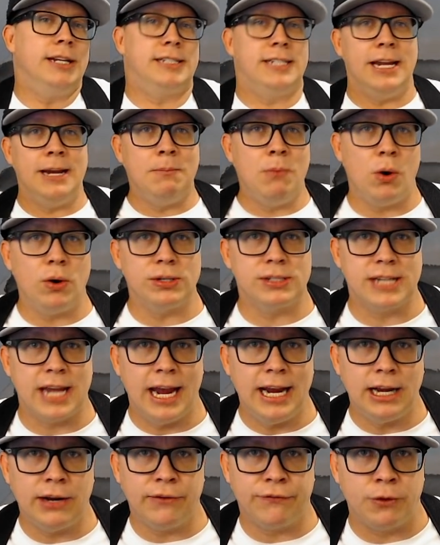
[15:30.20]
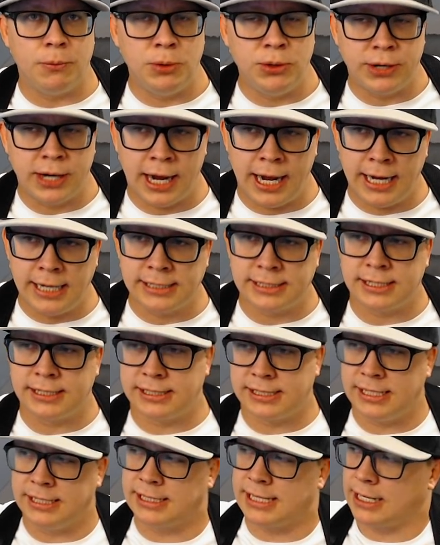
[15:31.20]
seeing more skating from you guys,
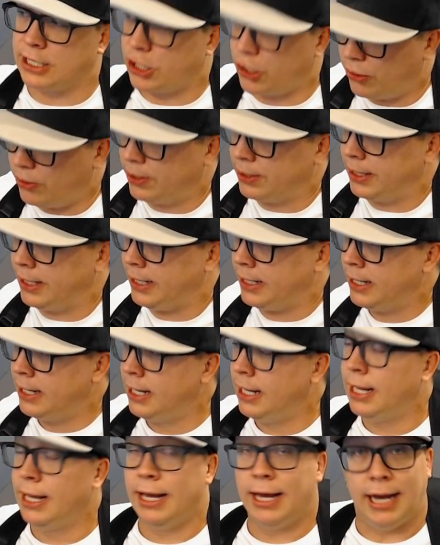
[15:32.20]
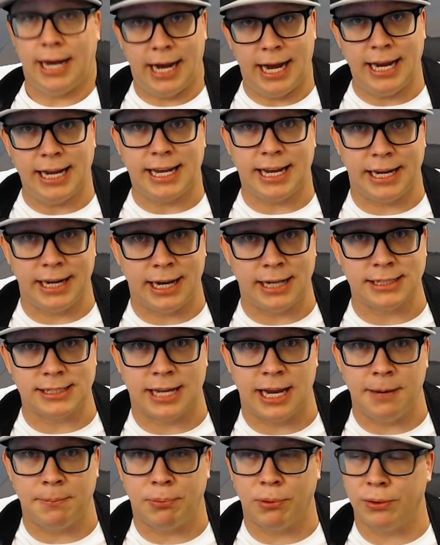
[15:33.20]
since currently I cannot
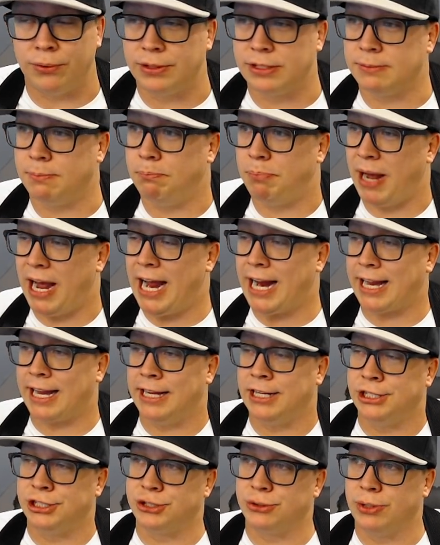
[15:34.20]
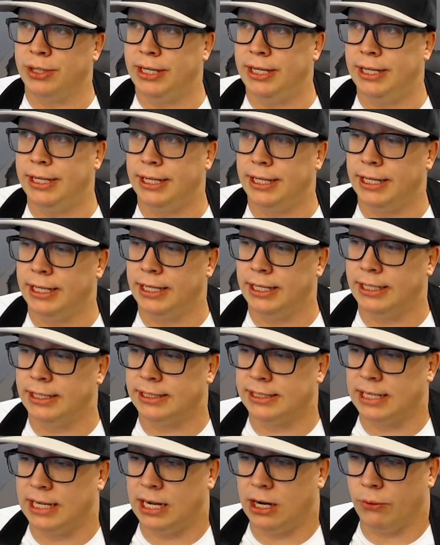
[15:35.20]
skateboard. This back injury
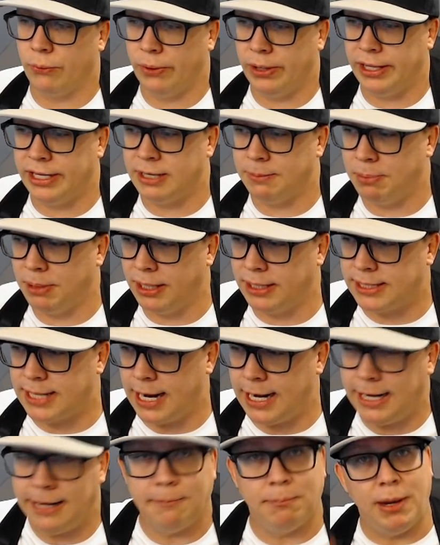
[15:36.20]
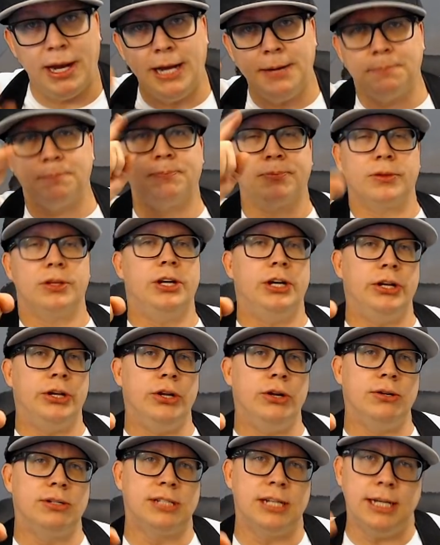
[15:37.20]
is really debilitating, but good
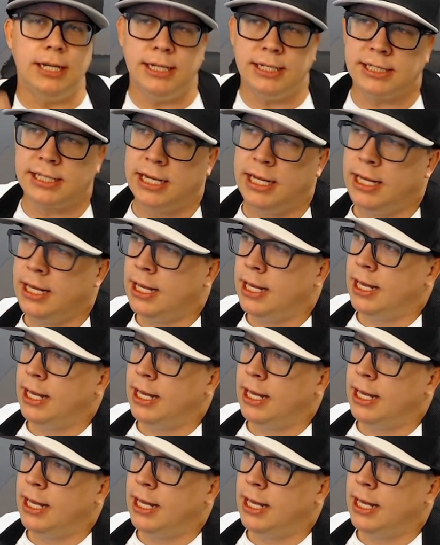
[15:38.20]
news is